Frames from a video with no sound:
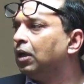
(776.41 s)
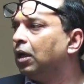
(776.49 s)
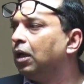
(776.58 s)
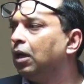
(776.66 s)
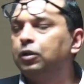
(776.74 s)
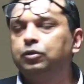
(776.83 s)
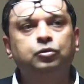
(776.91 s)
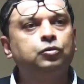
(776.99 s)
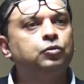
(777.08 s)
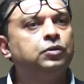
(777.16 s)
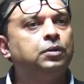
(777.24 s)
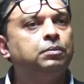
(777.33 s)
to
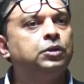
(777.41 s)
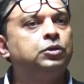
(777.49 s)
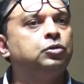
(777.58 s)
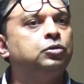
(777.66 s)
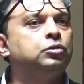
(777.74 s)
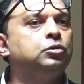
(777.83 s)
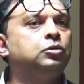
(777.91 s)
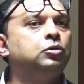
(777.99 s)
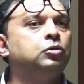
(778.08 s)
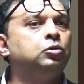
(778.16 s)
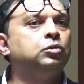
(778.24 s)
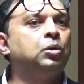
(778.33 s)

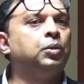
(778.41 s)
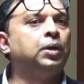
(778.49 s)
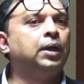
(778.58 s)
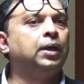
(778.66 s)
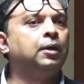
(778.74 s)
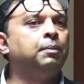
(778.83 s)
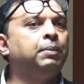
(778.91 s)
do the work.